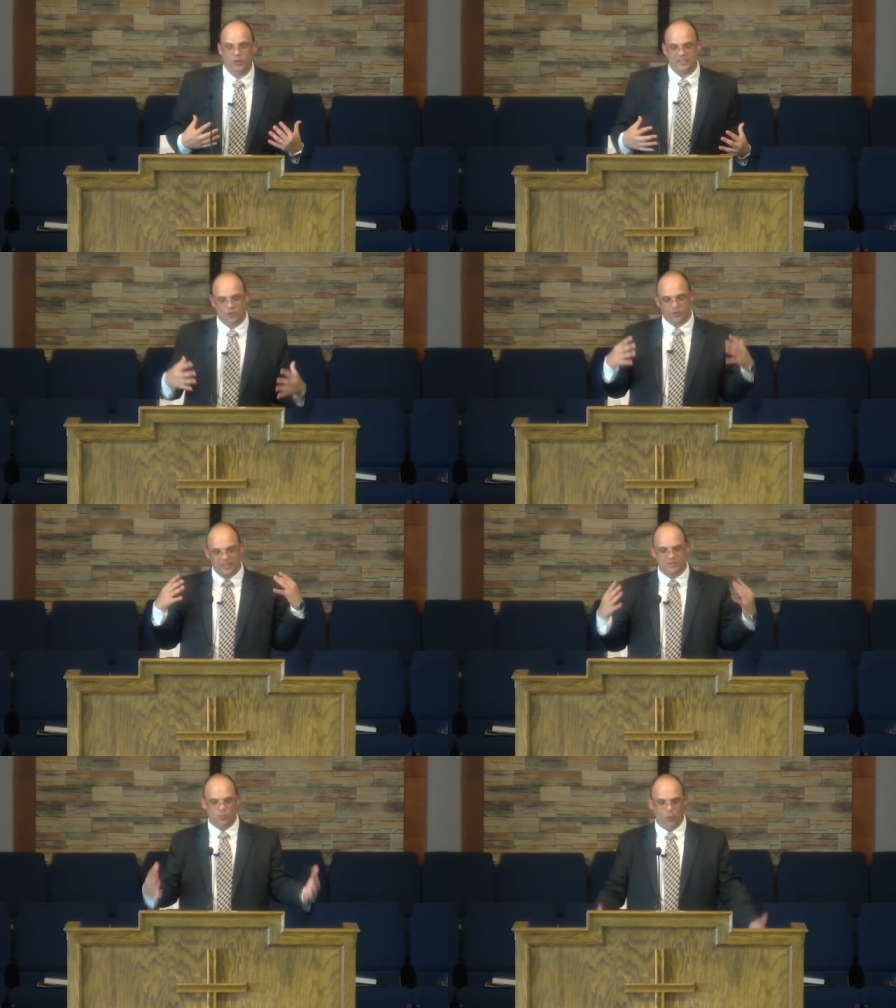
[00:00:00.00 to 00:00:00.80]
And so
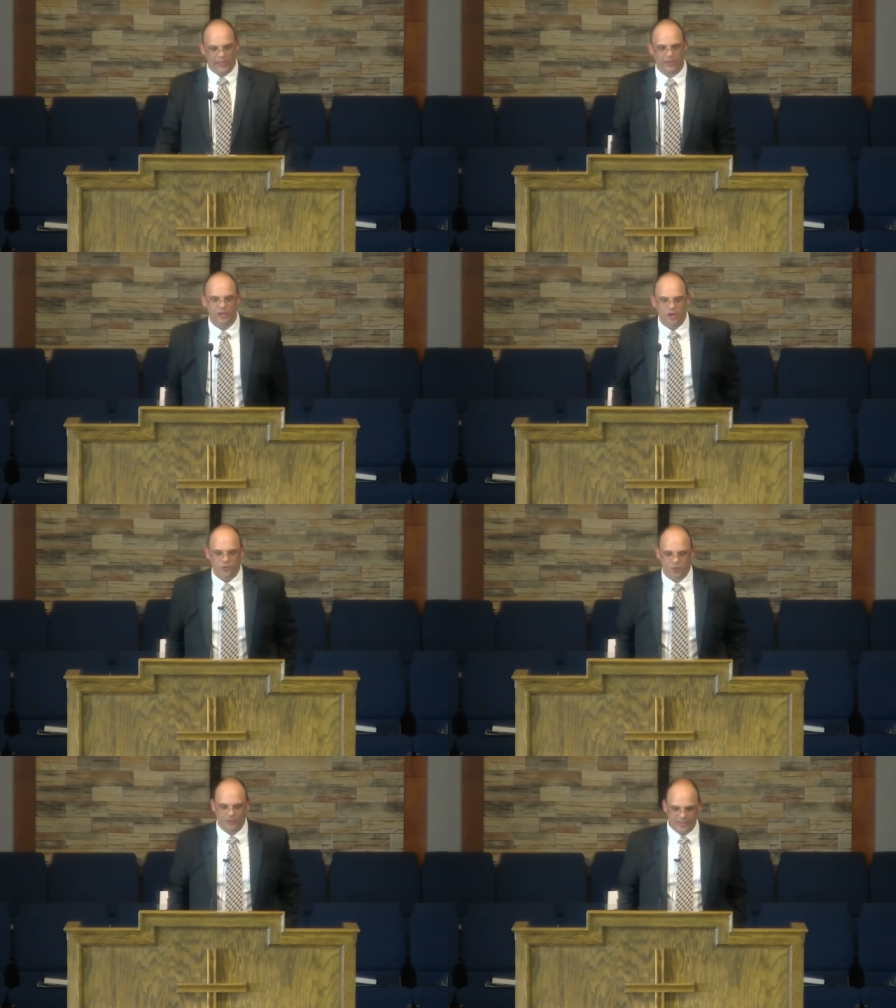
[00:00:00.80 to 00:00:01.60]
this week,
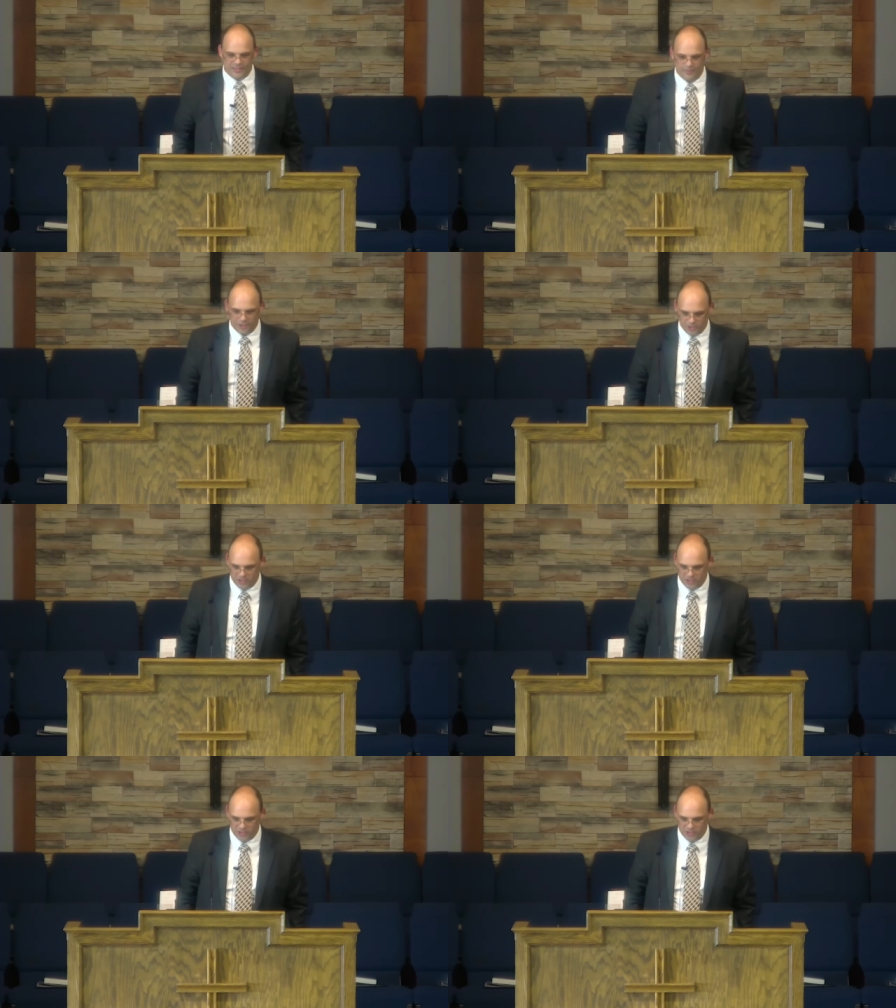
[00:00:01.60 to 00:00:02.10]
during this missions